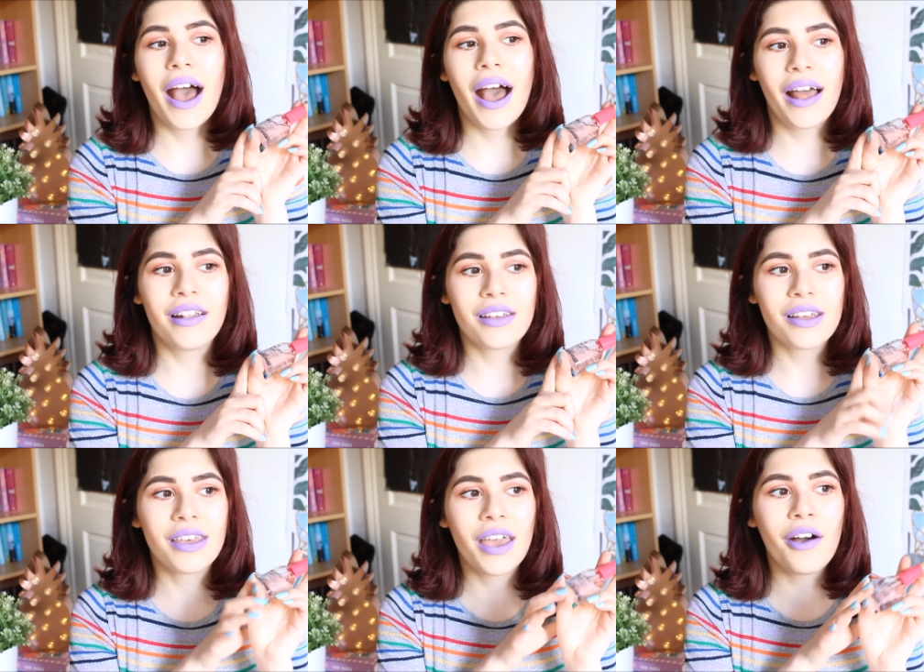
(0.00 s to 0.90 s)
And a
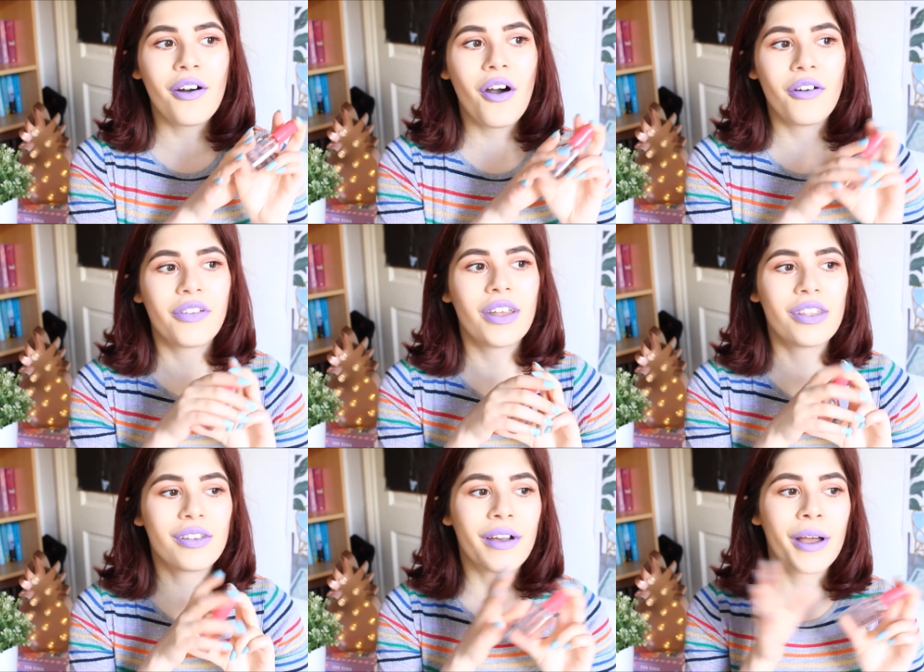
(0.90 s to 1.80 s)
gal off
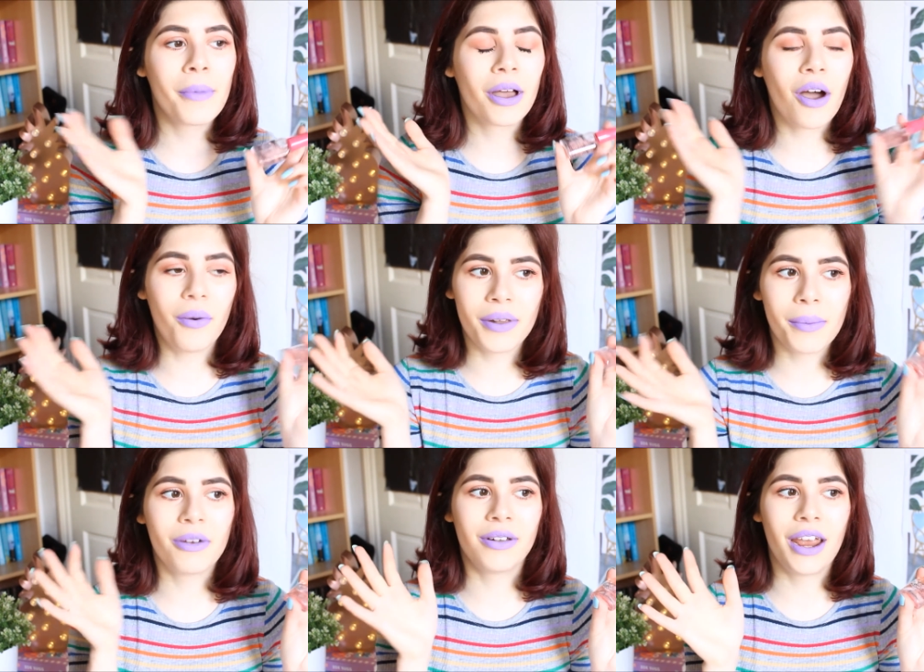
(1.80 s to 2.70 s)
Instagram, I can't
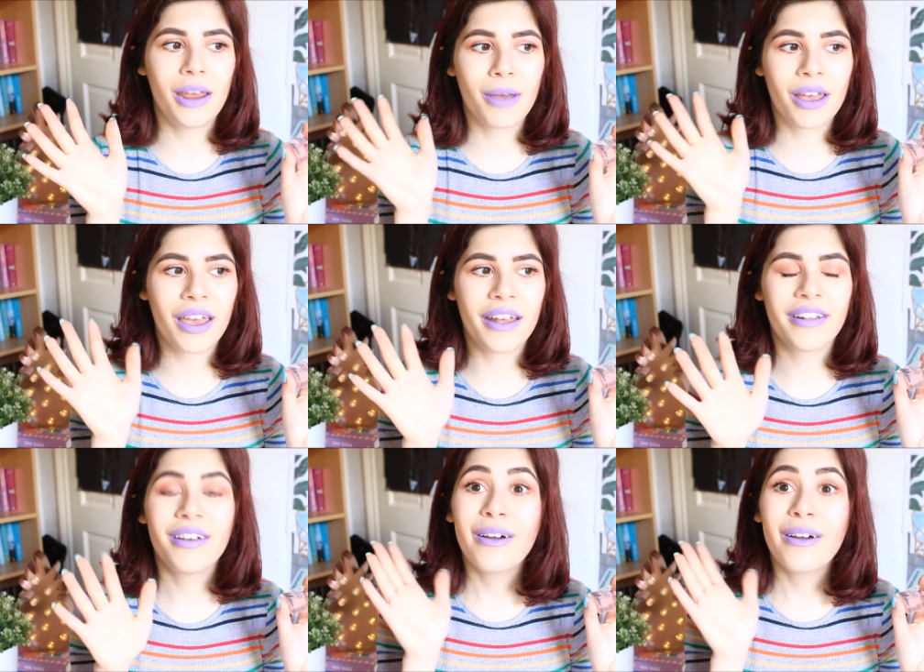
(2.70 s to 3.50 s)
remember your name again,